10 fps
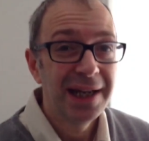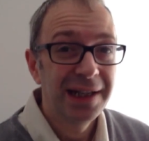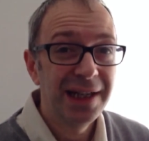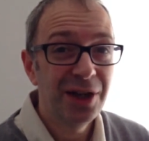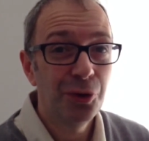
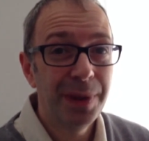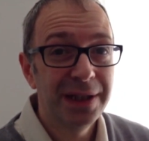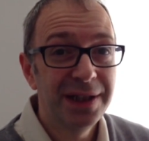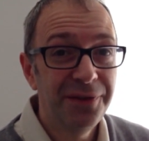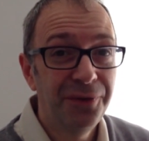A little
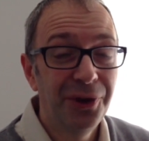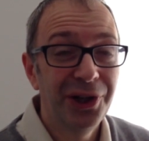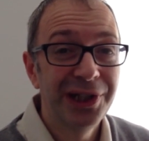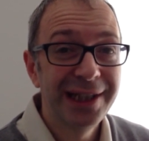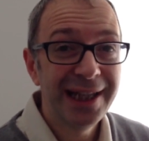bit
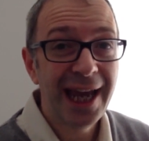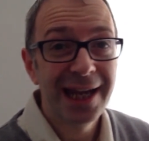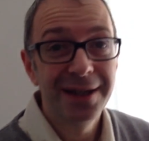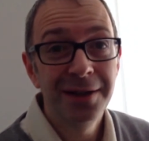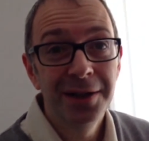different
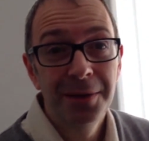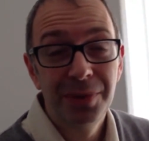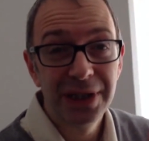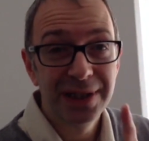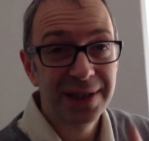again,
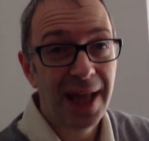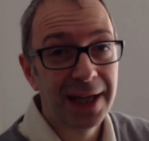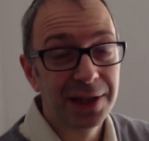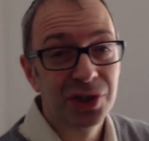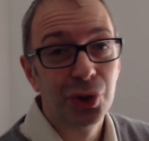but it's
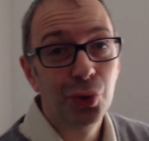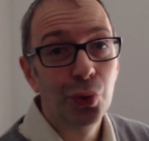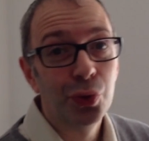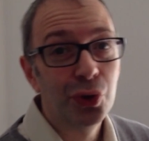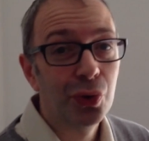thanks to
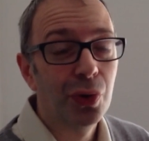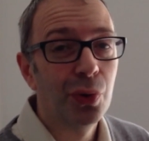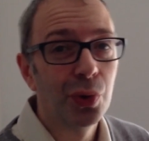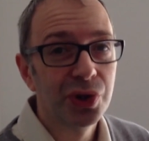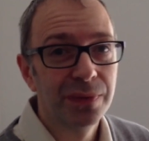all your
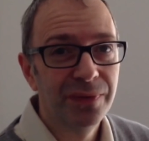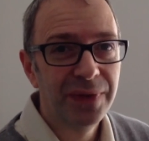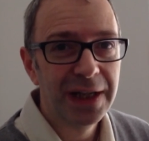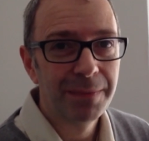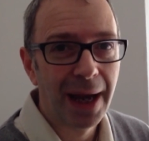awesome
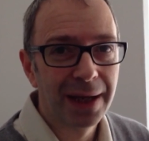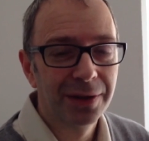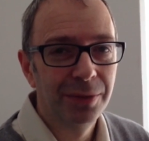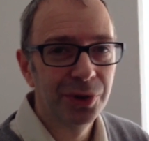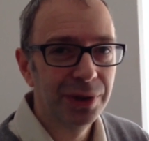feedback
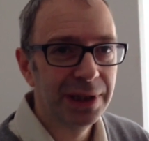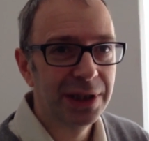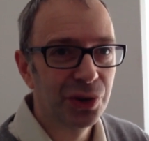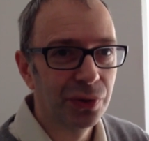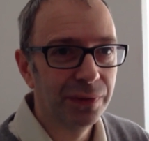that I'm doing
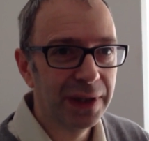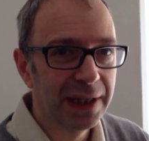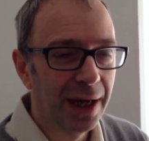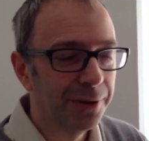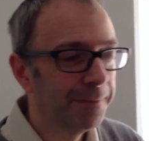this sort of
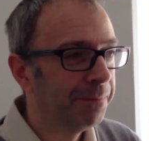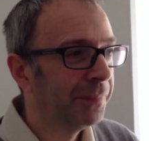video.